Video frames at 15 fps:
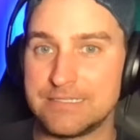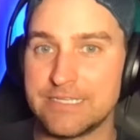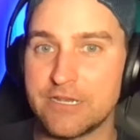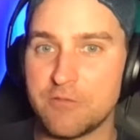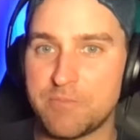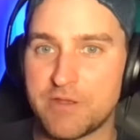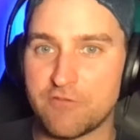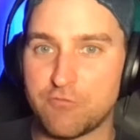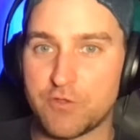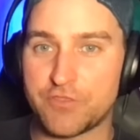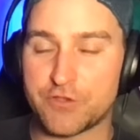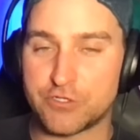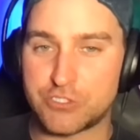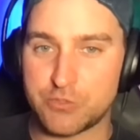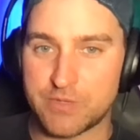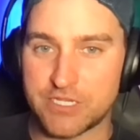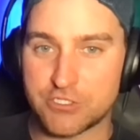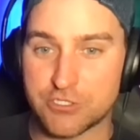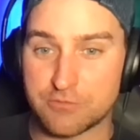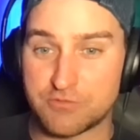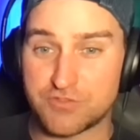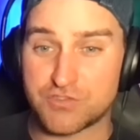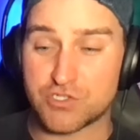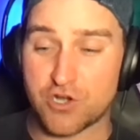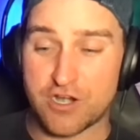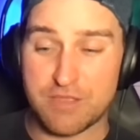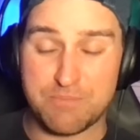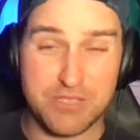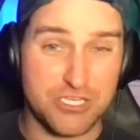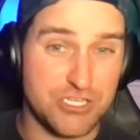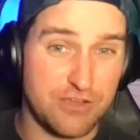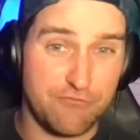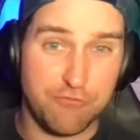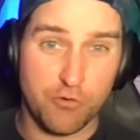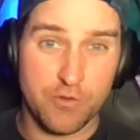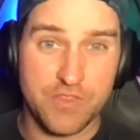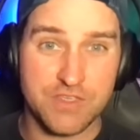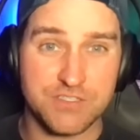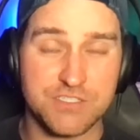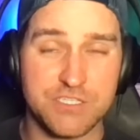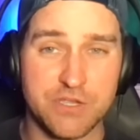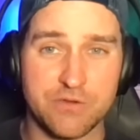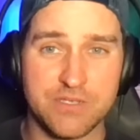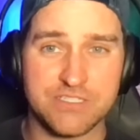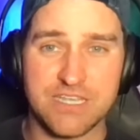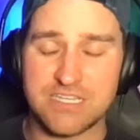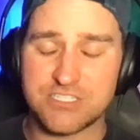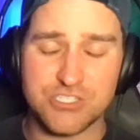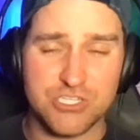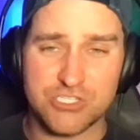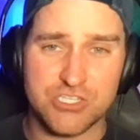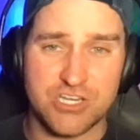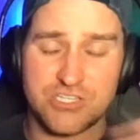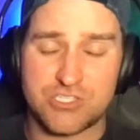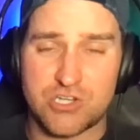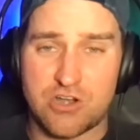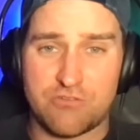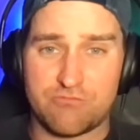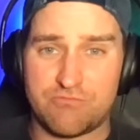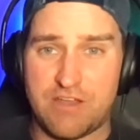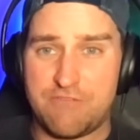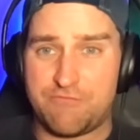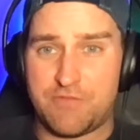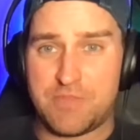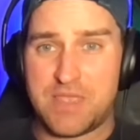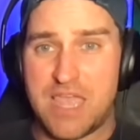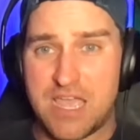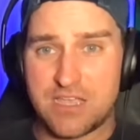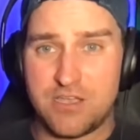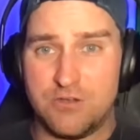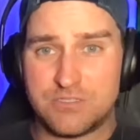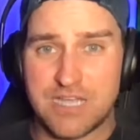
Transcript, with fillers: a, little bit of what they're doing in terms of starting pitching for this series. And it's just going to start right from the get